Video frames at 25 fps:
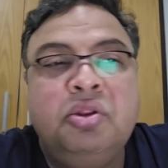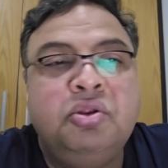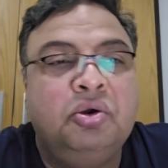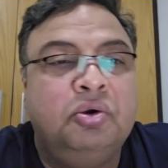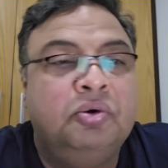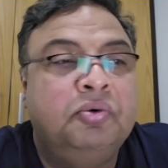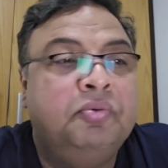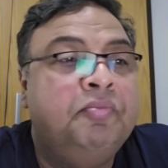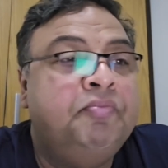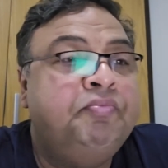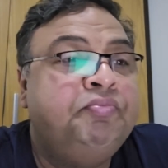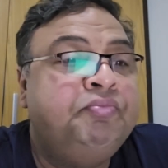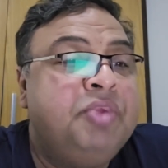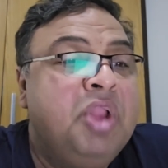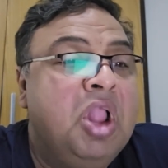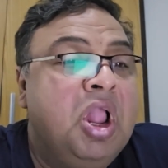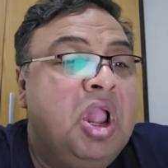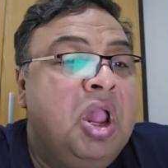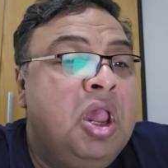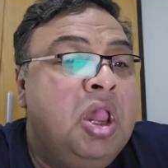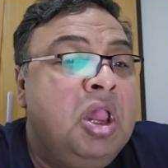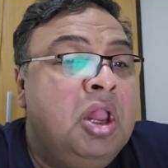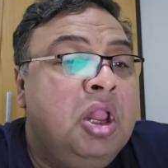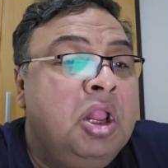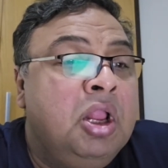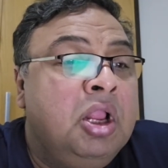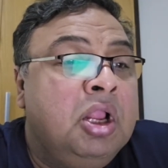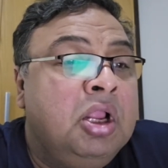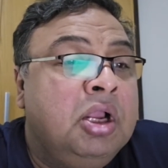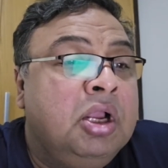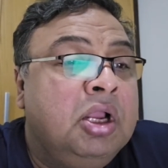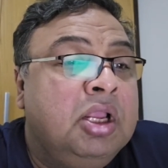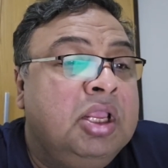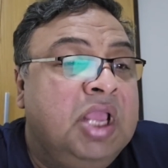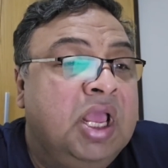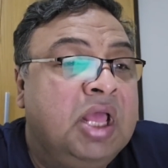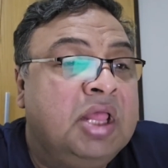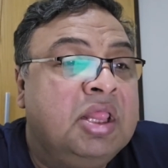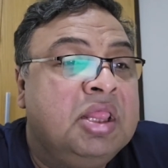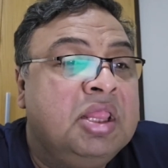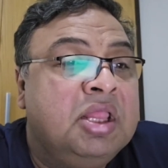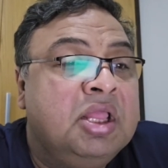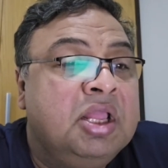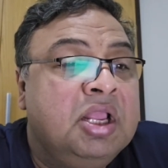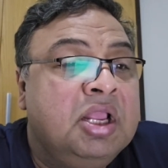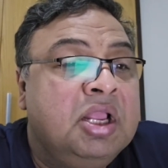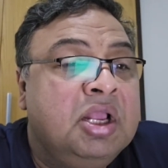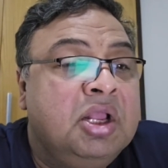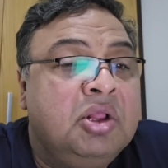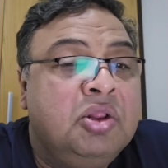so
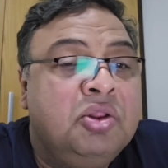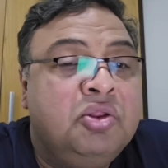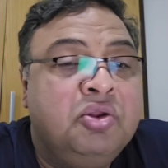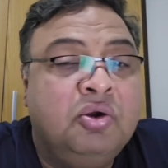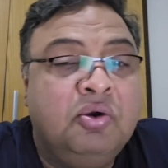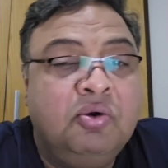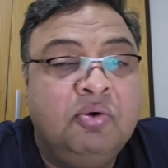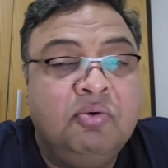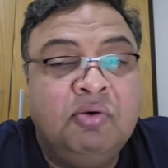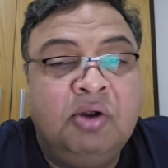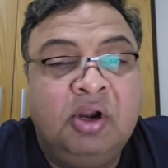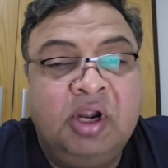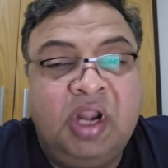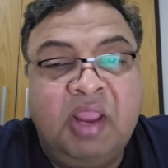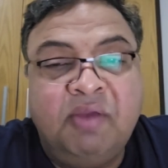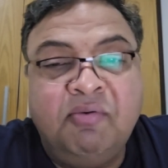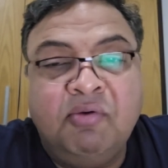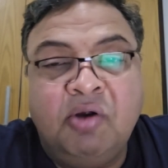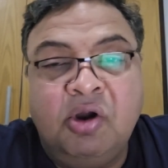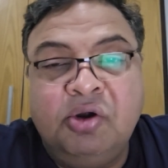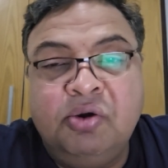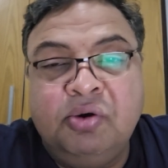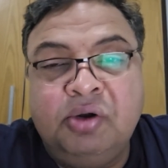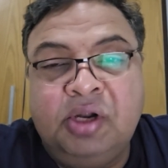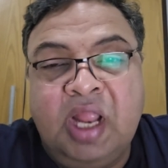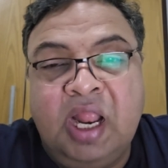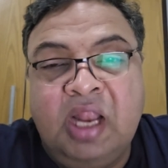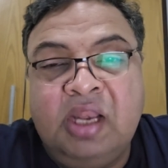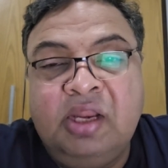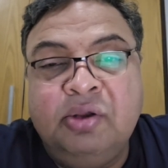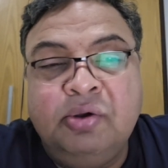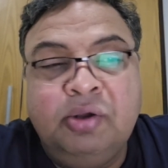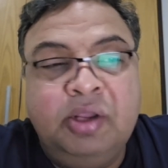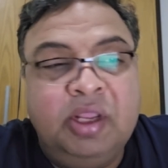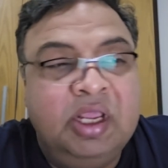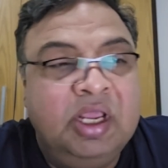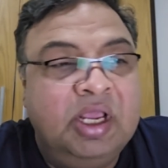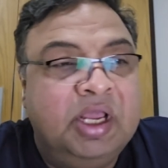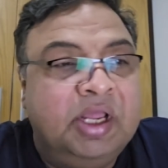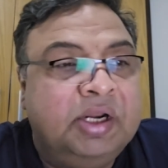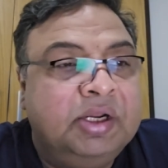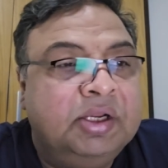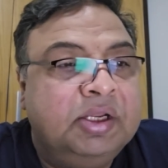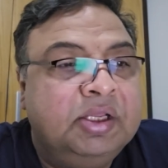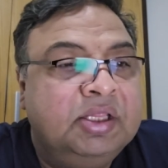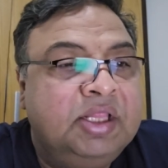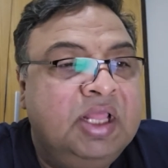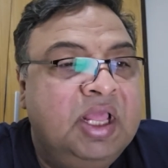yes so what I want to tell you here,